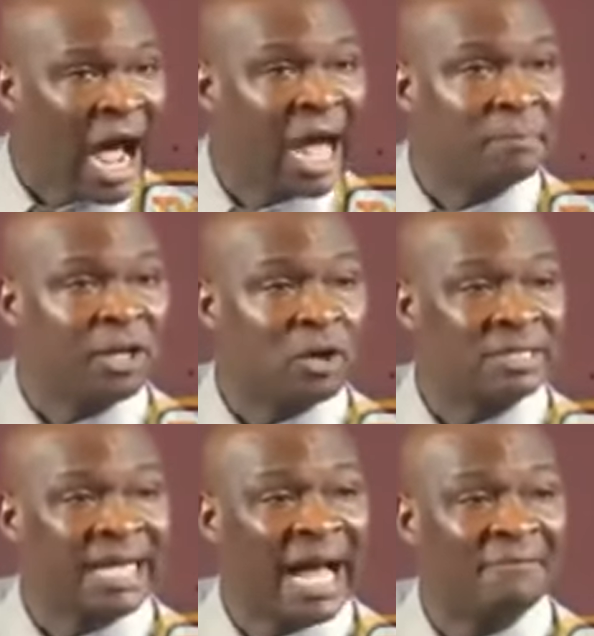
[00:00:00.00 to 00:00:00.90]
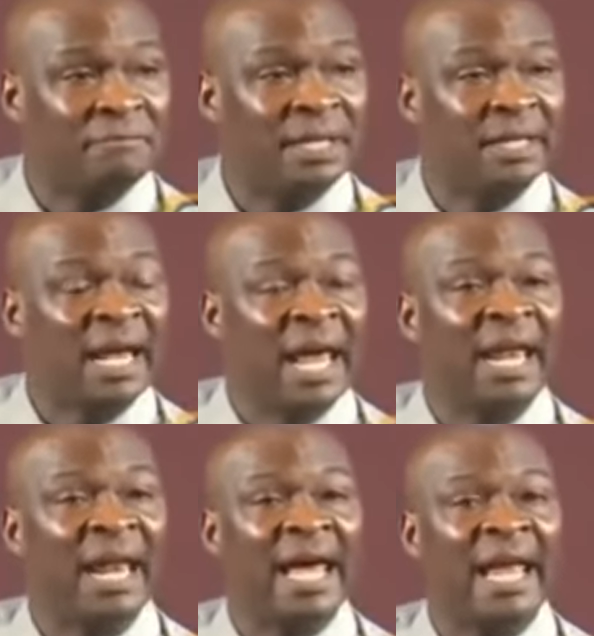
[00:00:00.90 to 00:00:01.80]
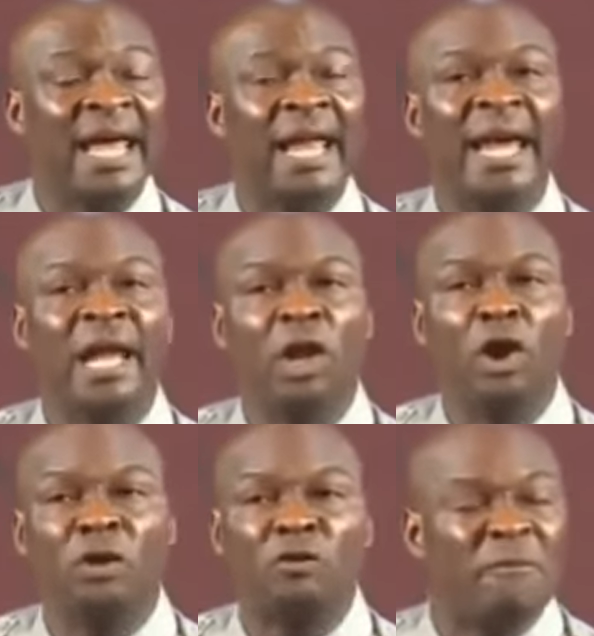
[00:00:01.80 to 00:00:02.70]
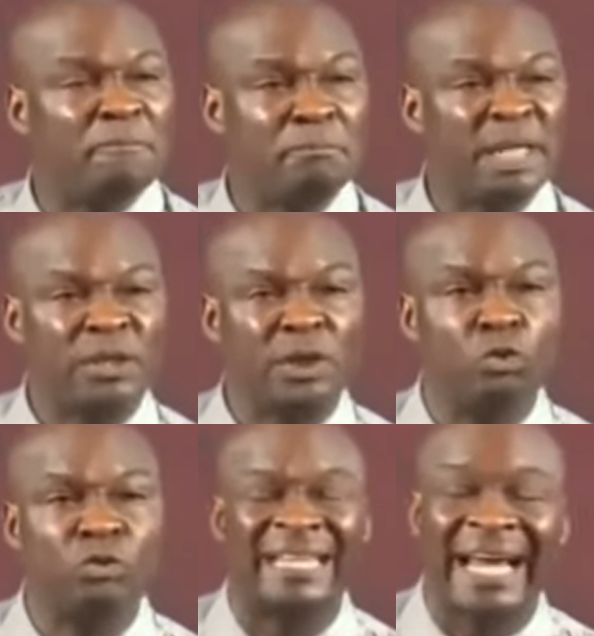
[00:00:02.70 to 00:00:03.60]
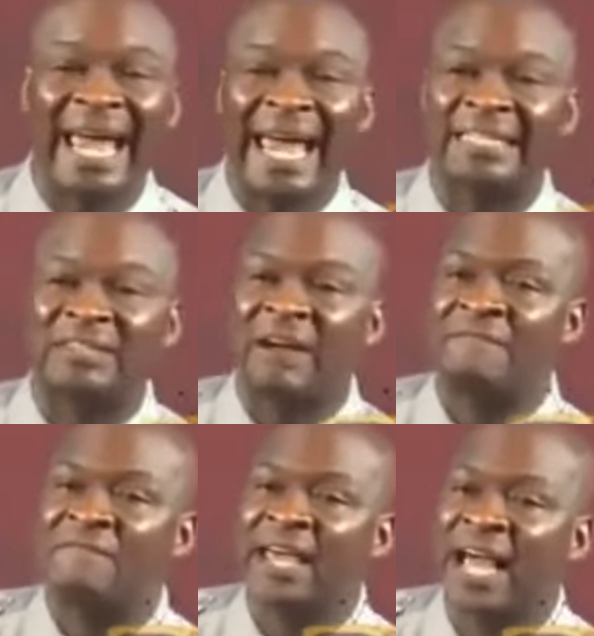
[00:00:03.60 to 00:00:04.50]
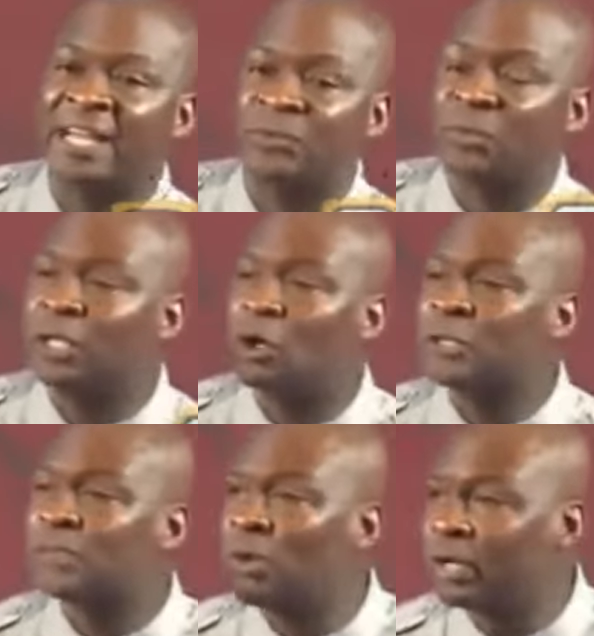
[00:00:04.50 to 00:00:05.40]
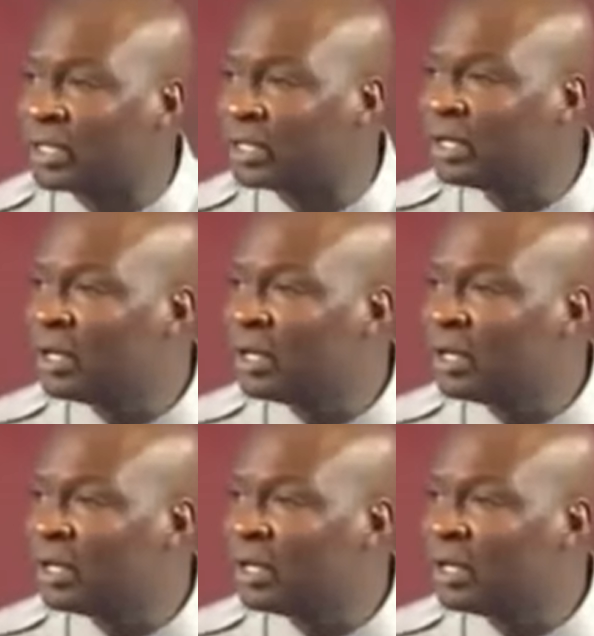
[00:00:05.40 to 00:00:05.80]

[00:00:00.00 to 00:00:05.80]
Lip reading: and because there have been a lot of misuse and extravagance with God's money.